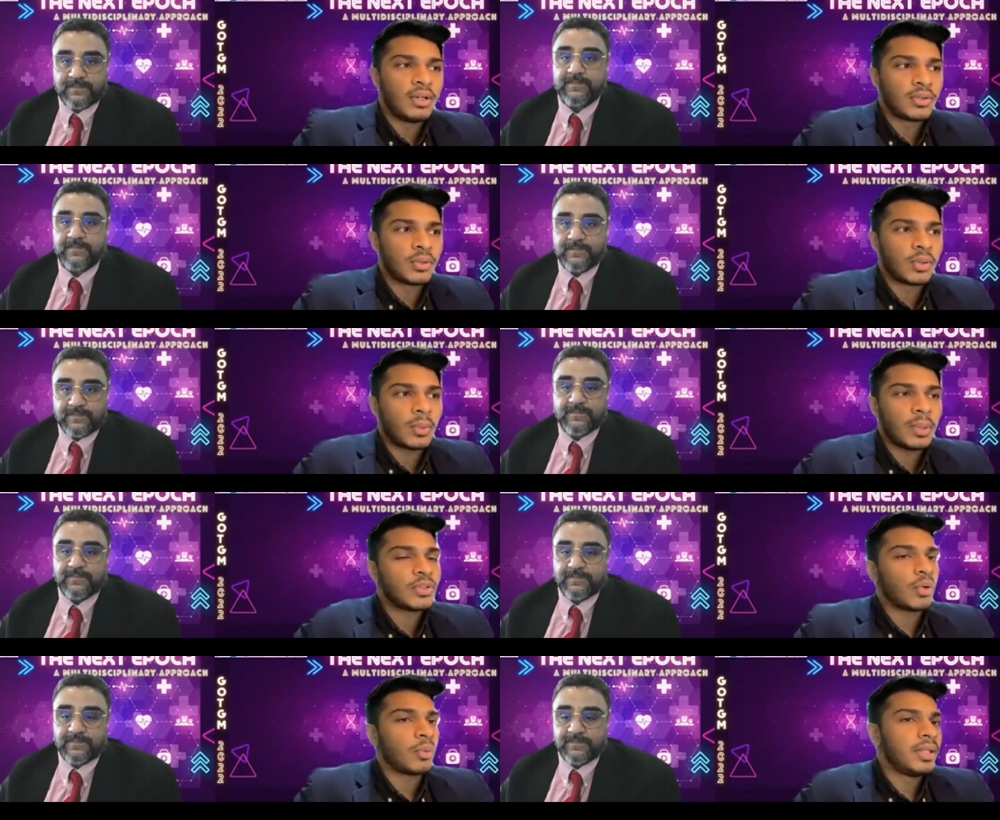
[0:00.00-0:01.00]
Speaker 1: So, what
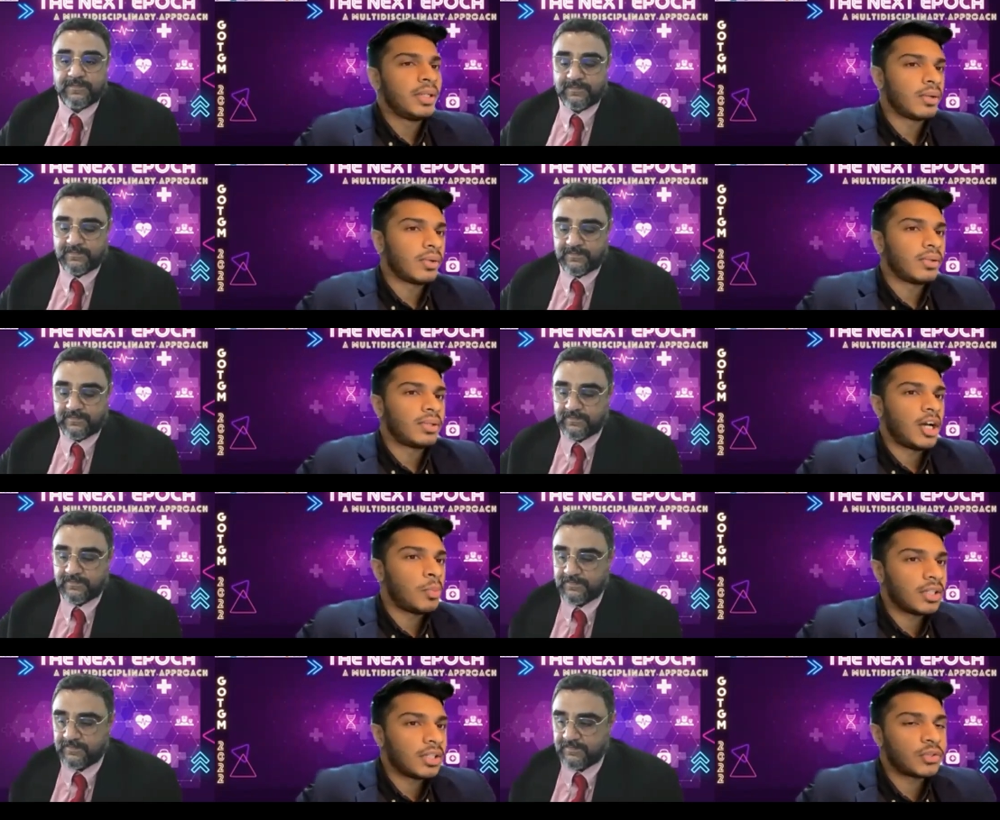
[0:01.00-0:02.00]
is your opinion on how
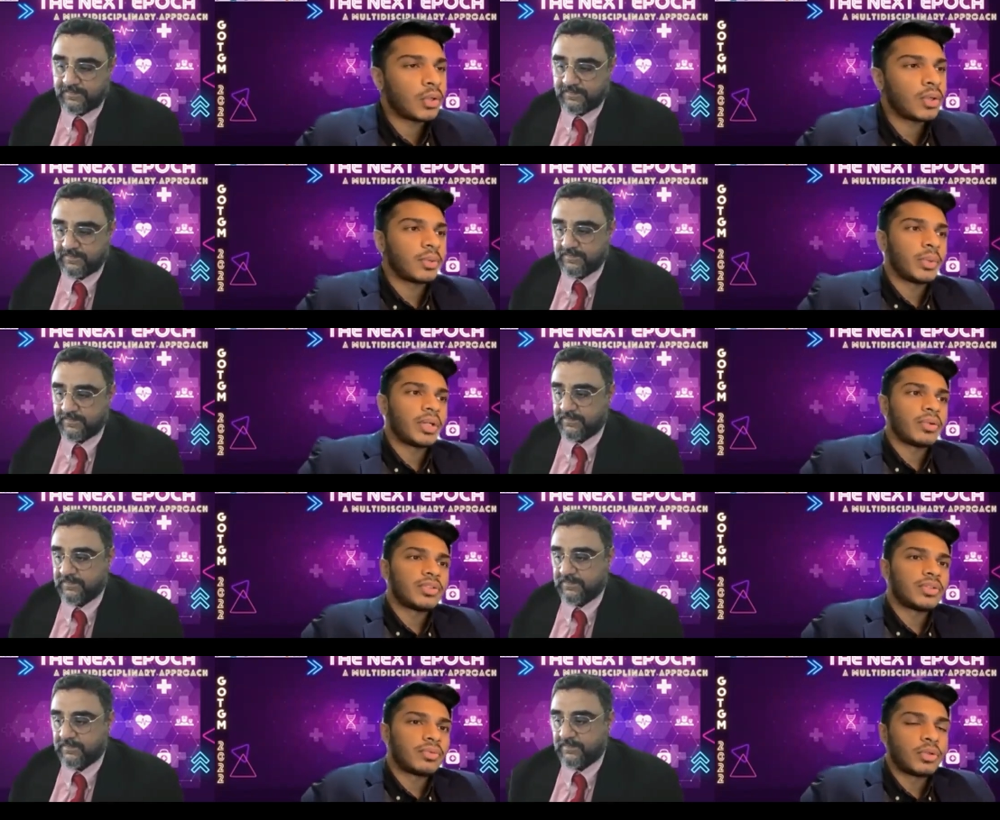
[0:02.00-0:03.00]
much salt we are
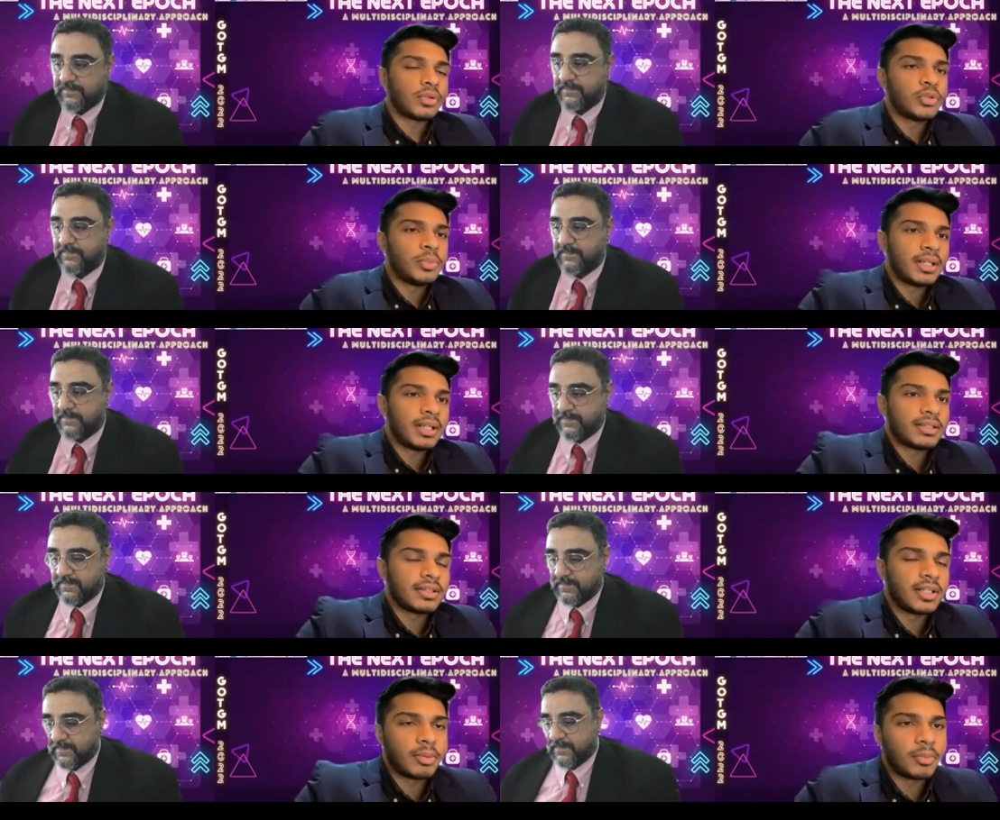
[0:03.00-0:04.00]
cons- consuming as
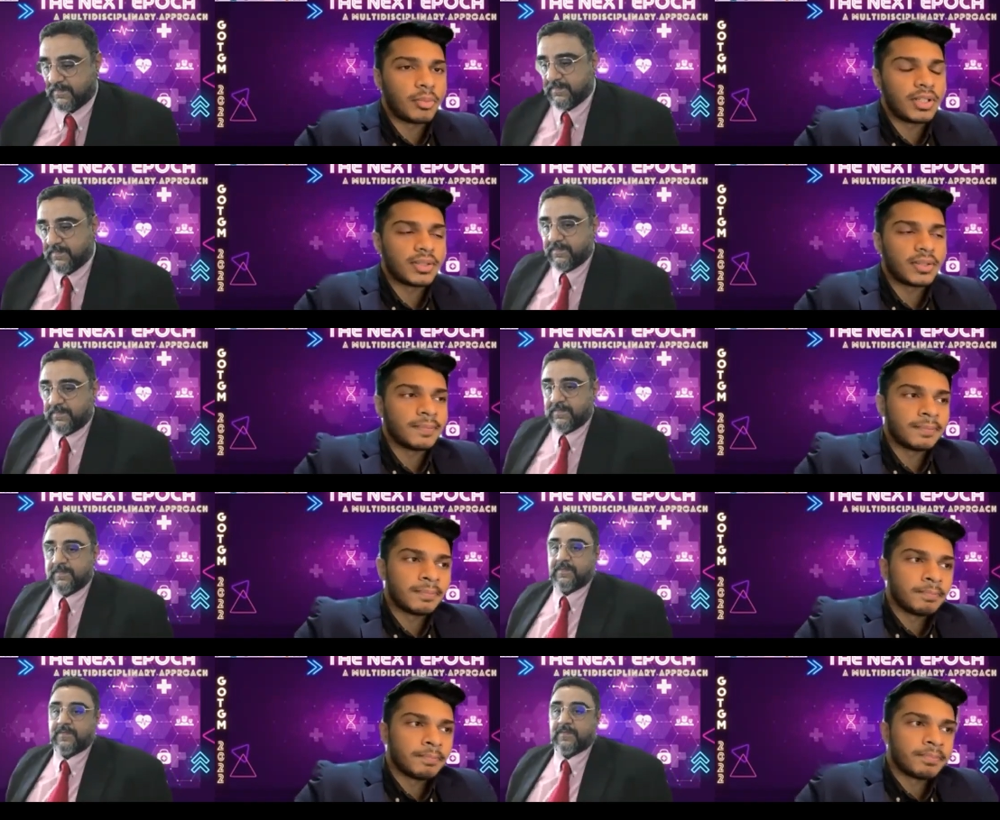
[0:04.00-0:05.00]
a population?
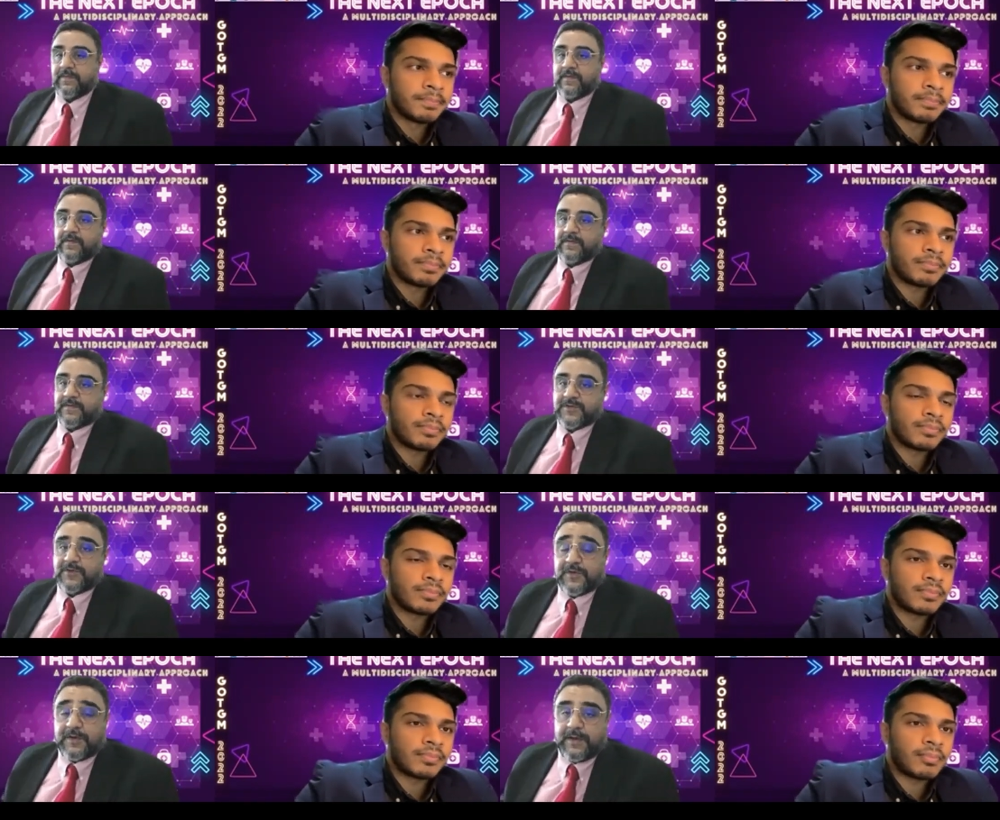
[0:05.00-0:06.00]

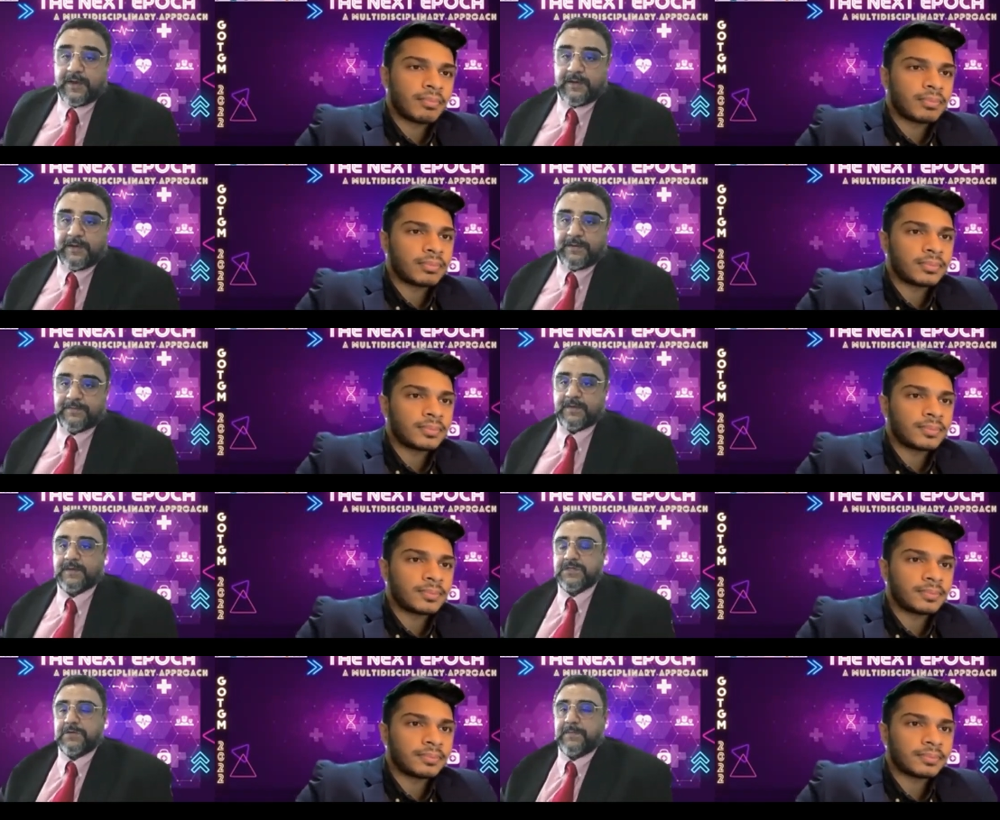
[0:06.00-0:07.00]
Speaker 2: So, um,
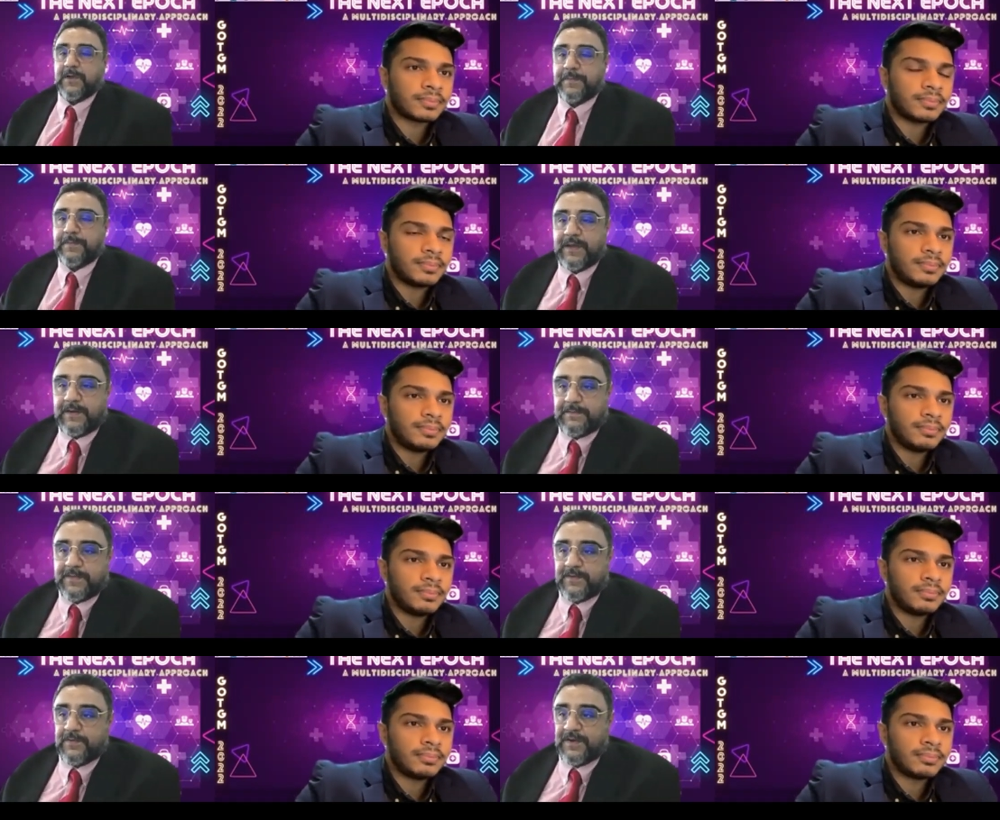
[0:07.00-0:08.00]
it's not my opinion,
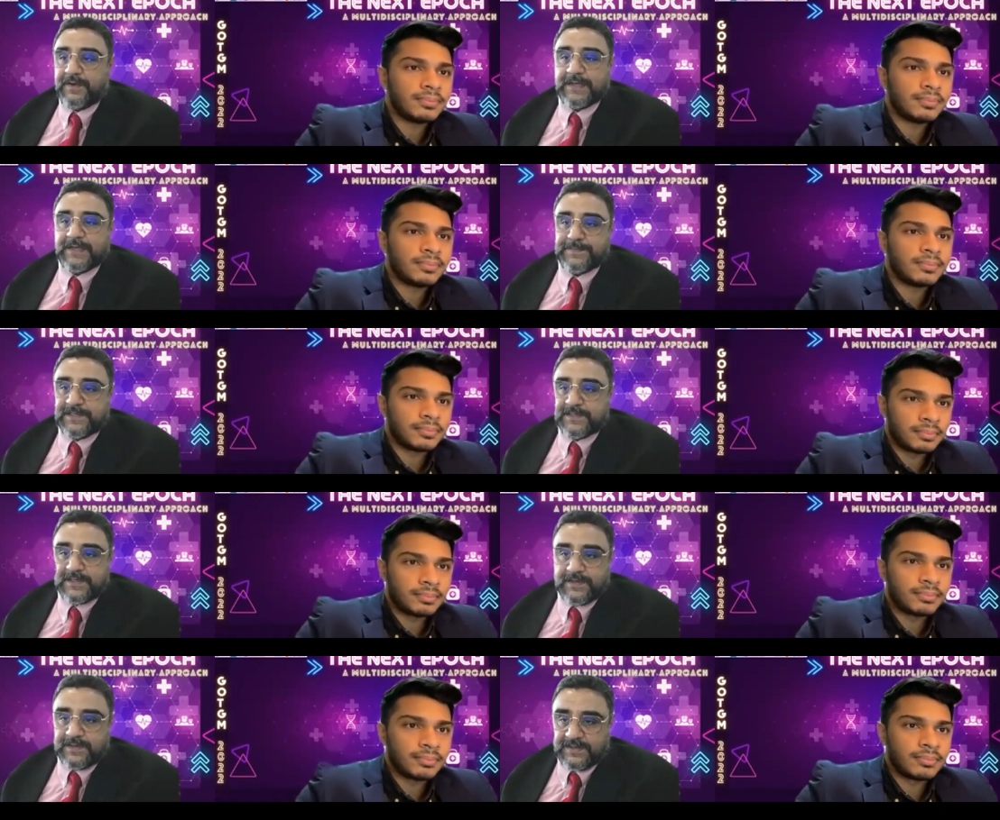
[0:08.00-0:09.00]
but it has been.
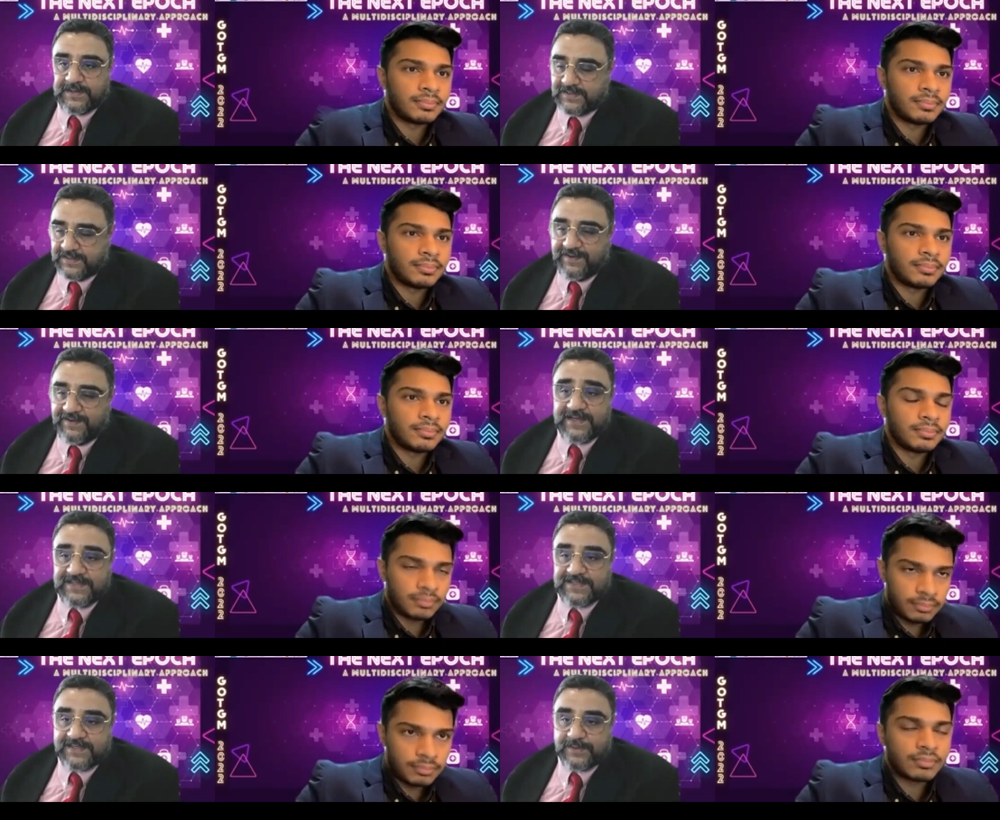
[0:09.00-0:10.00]
It's the
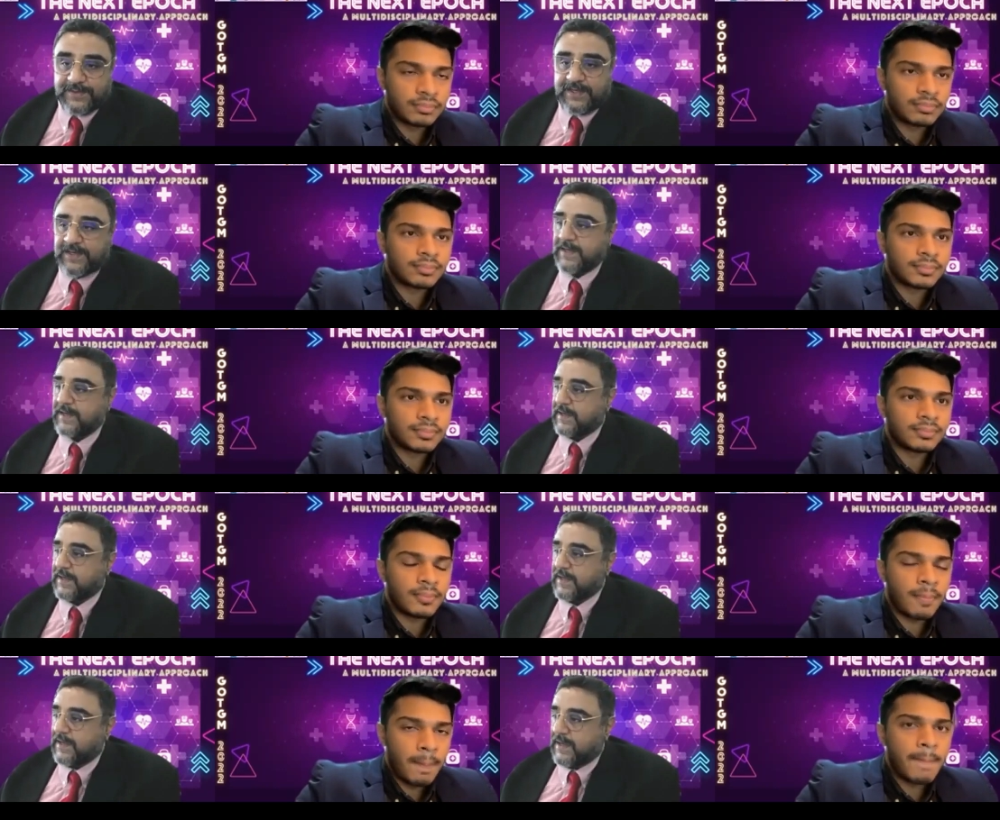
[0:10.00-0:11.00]
evidence is out there.
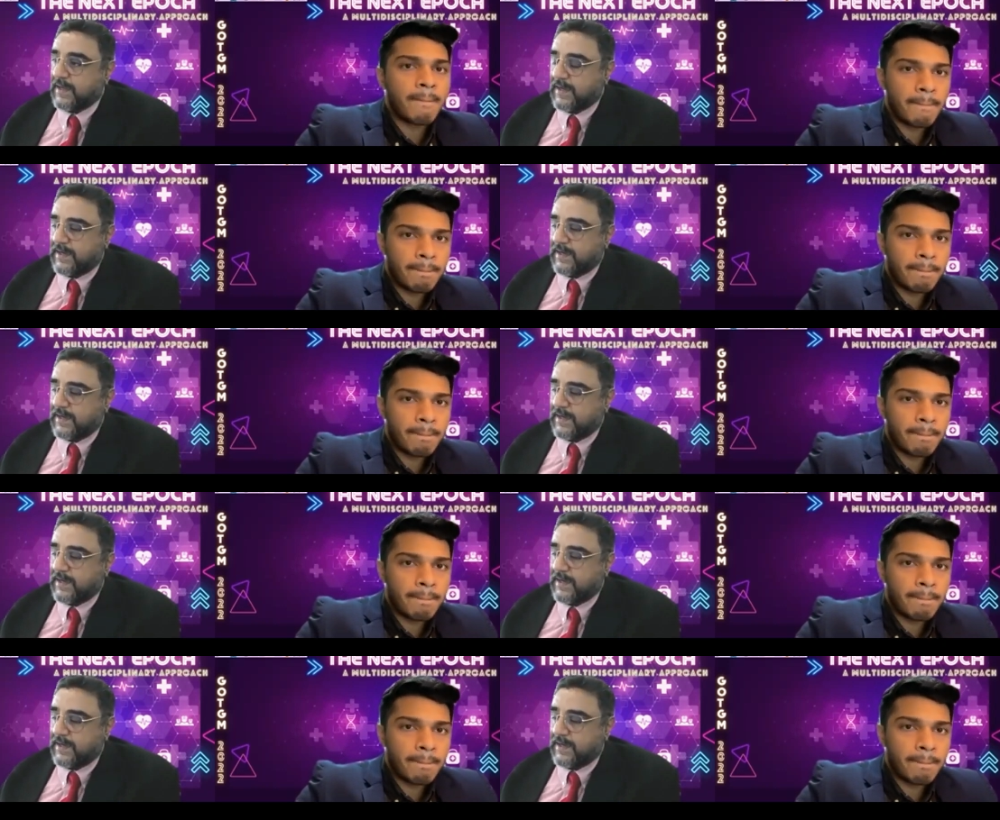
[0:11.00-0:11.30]
Mm-hmm.